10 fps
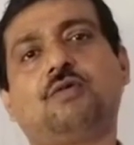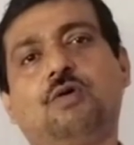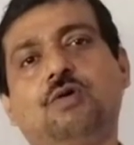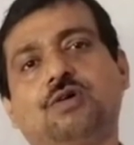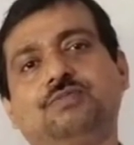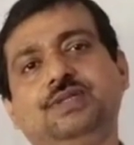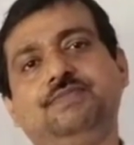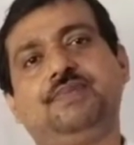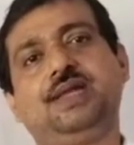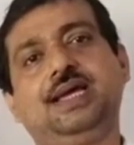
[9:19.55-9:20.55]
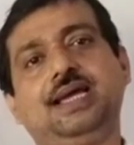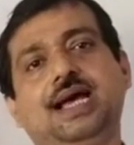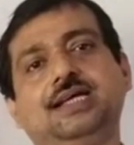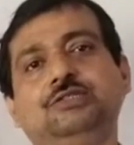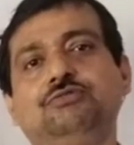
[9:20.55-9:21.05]
chord of the play
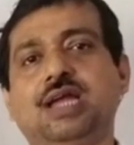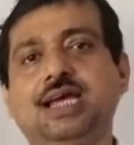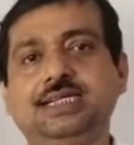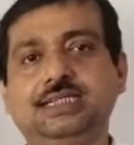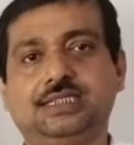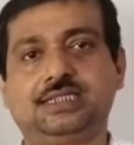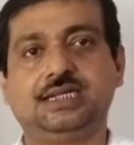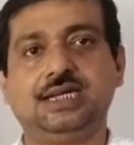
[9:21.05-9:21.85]
as you like it.